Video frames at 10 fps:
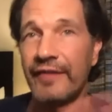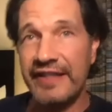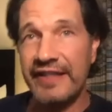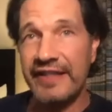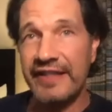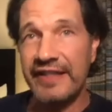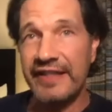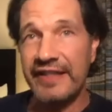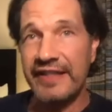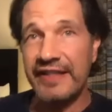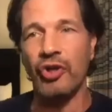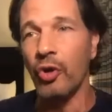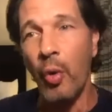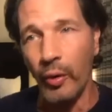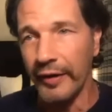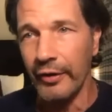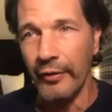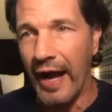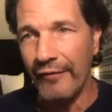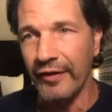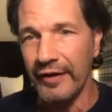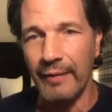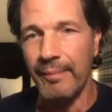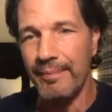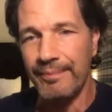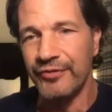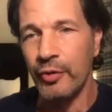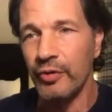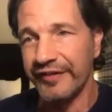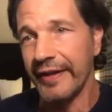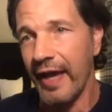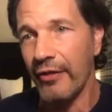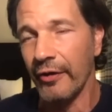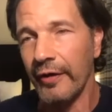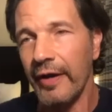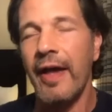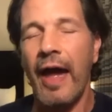in, and mixing with, you would just go choreograph it and do it together.